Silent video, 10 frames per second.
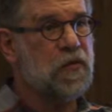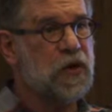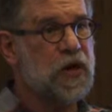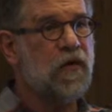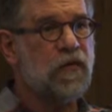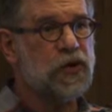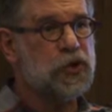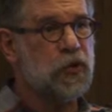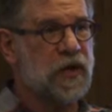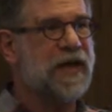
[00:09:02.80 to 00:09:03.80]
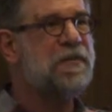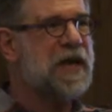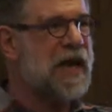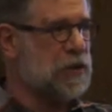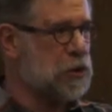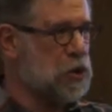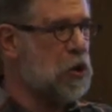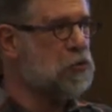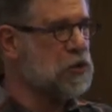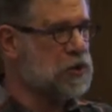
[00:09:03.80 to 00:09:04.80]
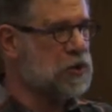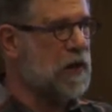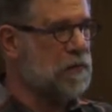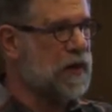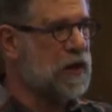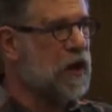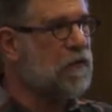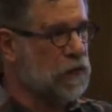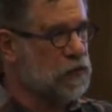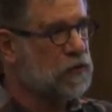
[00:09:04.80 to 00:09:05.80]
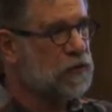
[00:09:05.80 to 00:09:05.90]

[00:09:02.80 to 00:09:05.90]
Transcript: you more coverage. You eliminate the code that's not being covered.